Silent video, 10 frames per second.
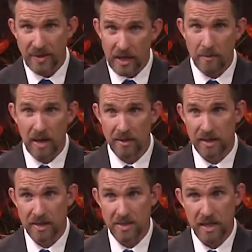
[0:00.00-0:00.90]
think about
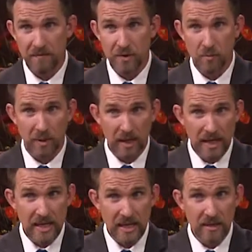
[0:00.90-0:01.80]
this. If you
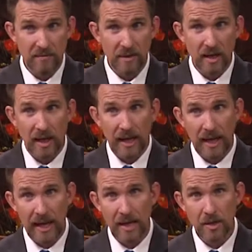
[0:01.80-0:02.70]
believe
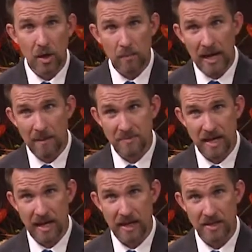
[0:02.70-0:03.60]
and are
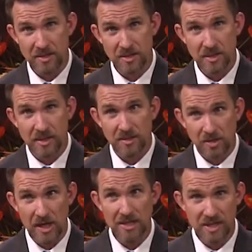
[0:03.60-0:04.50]
baptized,
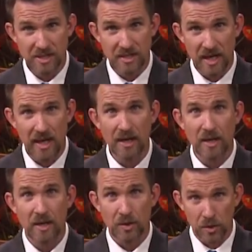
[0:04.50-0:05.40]
Jesus said,
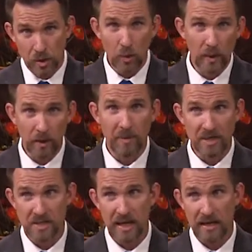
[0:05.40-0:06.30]
you will be
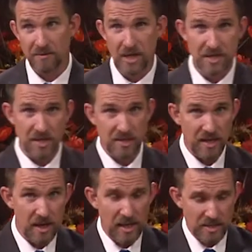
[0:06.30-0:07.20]
saved. Jesus
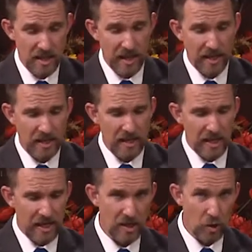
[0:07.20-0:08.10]
did not say,
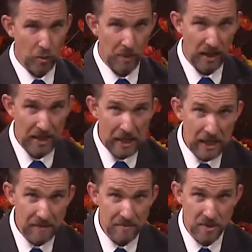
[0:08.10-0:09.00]
He who
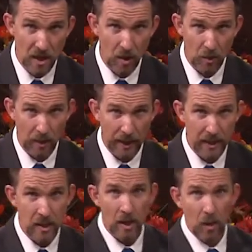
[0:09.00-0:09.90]
believes
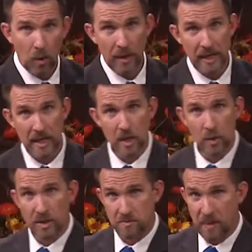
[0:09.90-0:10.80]
only, or he
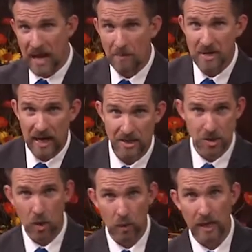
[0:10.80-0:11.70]
who is baptized
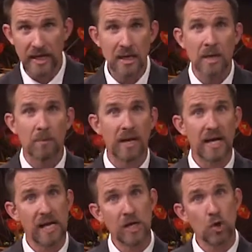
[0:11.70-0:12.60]
only, but
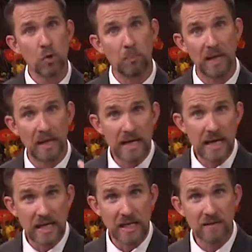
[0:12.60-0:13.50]
he who
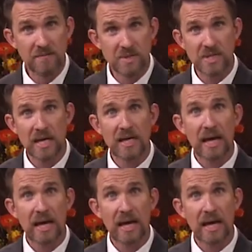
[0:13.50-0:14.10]
believes